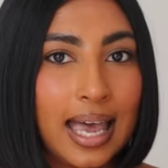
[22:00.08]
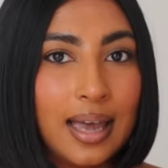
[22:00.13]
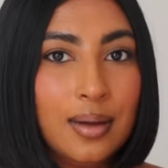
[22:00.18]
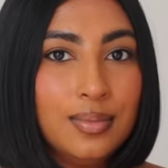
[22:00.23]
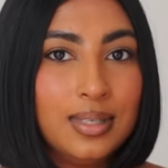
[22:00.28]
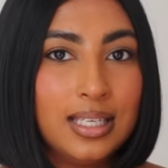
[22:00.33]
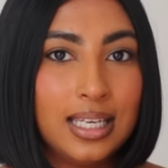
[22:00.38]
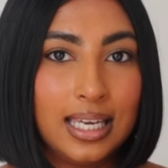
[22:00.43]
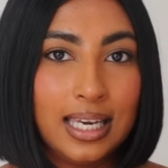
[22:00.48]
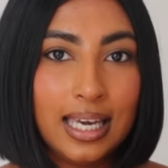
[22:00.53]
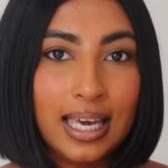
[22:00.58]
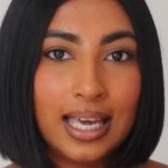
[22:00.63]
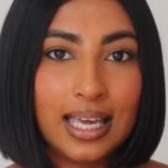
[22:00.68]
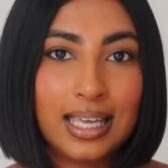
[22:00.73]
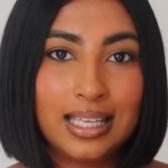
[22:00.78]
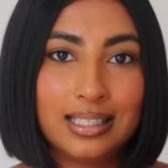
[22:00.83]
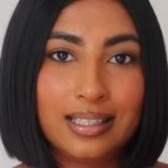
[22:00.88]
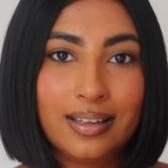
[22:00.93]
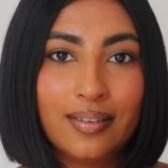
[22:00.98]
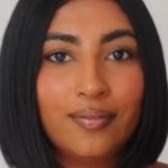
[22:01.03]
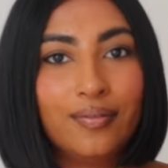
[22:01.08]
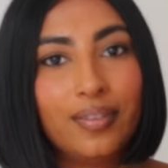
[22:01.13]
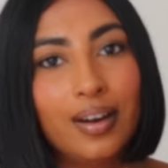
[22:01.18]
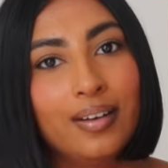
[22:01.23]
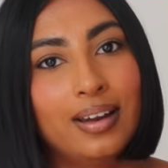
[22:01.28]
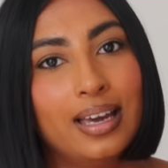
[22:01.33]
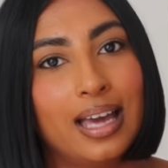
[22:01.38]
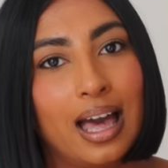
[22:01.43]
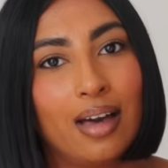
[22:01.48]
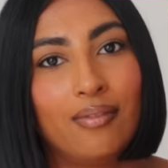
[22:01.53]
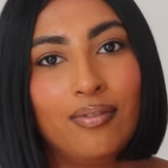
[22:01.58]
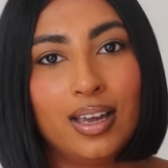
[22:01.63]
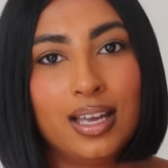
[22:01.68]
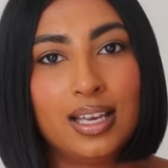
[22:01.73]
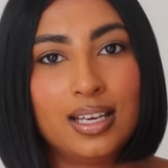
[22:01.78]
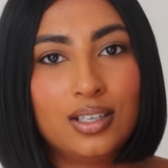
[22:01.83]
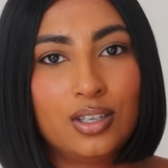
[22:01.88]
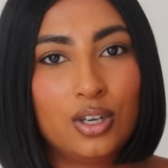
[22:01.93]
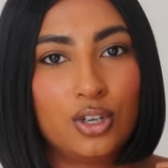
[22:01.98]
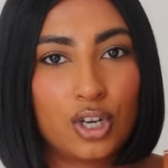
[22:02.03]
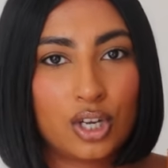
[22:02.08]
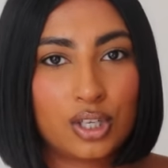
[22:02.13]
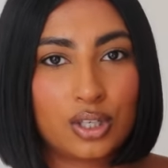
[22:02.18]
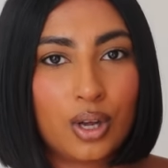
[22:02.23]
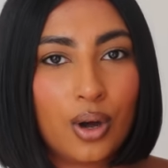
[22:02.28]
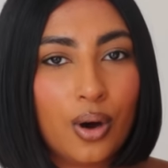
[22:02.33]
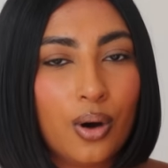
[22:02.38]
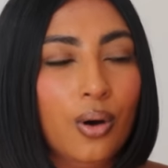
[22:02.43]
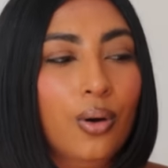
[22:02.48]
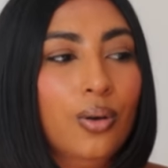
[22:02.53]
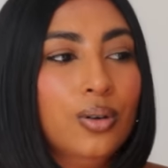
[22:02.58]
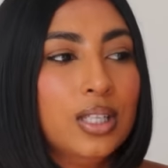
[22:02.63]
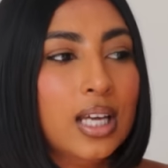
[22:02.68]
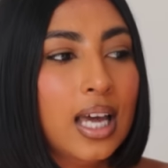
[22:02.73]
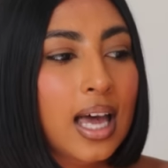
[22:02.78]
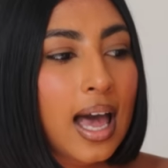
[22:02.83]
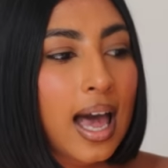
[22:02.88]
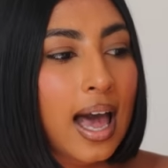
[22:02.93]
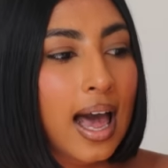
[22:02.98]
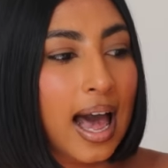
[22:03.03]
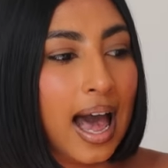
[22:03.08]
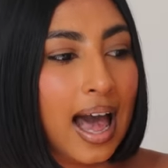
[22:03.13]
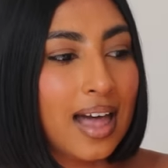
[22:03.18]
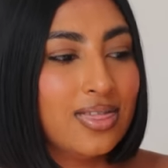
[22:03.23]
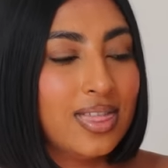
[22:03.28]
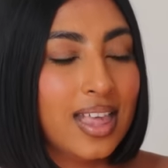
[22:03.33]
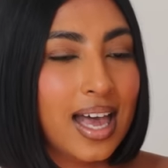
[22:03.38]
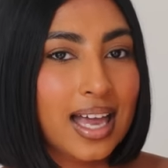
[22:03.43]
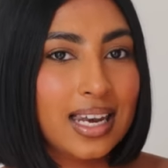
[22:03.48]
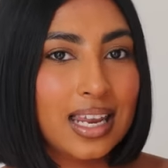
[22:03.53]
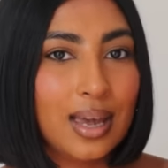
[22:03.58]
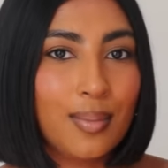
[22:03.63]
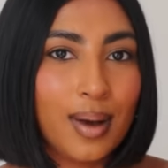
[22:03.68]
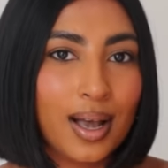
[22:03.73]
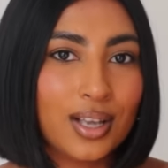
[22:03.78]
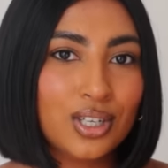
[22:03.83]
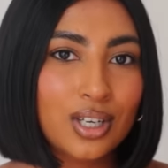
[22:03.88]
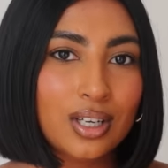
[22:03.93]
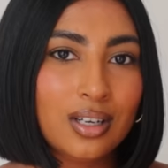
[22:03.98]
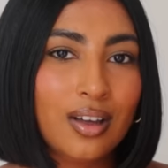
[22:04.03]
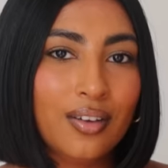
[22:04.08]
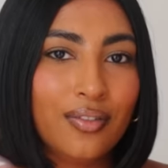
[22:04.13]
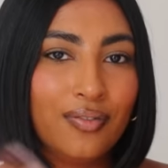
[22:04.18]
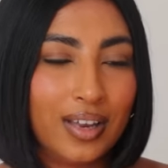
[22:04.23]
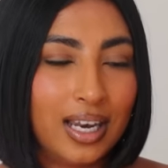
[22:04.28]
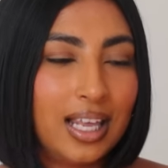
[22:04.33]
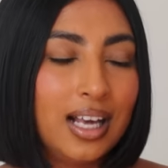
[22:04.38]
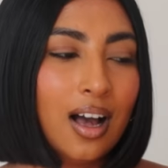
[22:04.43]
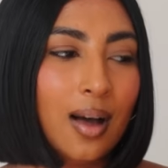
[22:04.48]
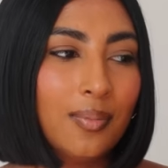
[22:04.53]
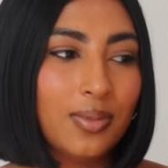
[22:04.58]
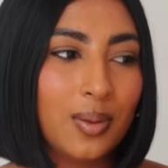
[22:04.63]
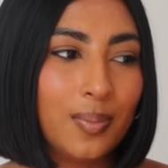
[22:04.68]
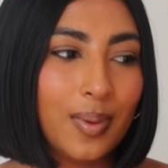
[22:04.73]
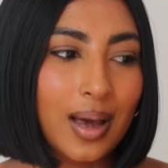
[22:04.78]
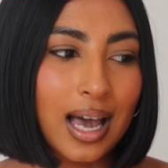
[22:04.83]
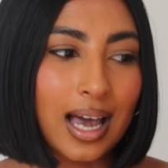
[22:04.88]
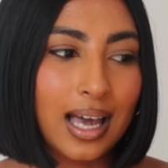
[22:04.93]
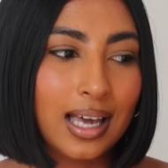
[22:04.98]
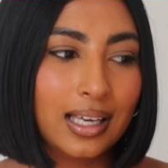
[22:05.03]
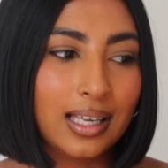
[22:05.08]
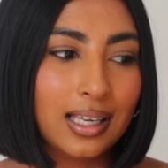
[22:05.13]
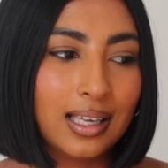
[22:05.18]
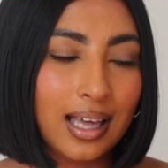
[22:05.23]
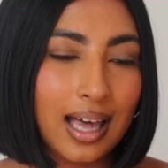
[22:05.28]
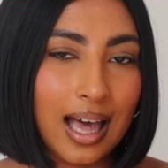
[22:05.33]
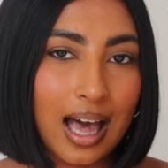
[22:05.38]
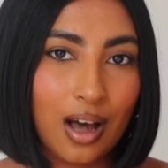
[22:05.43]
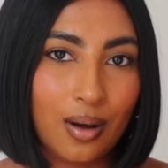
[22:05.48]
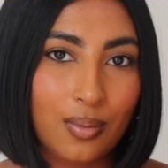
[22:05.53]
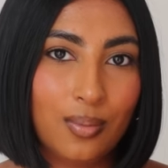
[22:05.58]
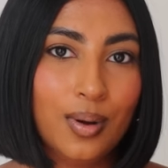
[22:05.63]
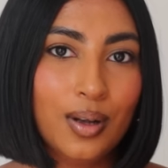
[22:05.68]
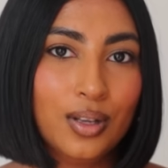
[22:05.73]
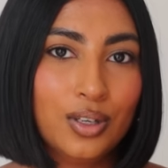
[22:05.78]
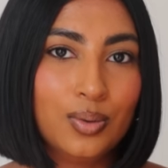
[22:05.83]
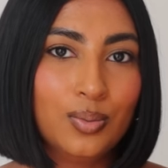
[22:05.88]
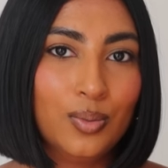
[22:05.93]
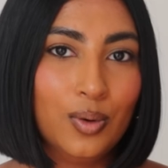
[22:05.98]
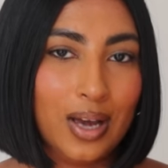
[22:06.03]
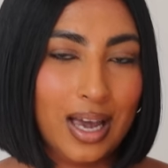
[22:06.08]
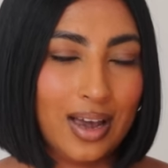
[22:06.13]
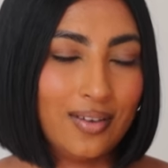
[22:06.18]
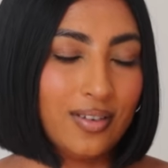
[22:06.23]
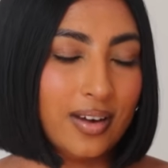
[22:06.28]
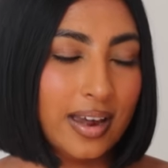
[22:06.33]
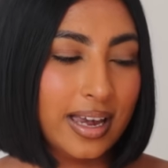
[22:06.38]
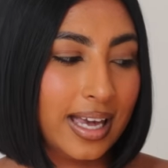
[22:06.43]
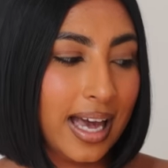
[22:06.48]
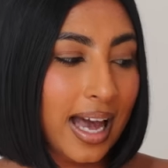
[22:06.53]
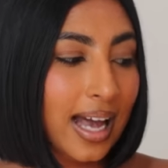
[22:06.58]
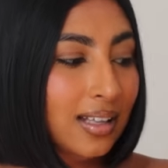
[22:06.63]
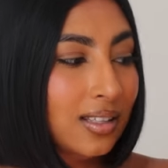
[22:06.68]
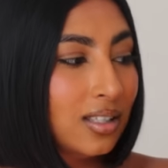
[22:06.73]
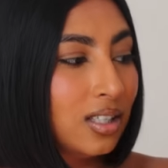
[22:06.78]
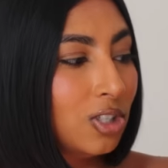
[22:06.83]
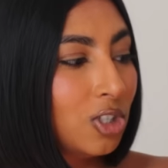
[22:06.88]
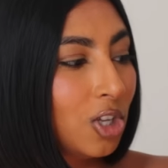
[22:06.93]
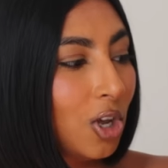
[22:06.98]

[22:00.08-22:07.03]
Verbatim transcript: is empty it is very heavy to just hold and then imagine filling up the bag how much more heavy it gets.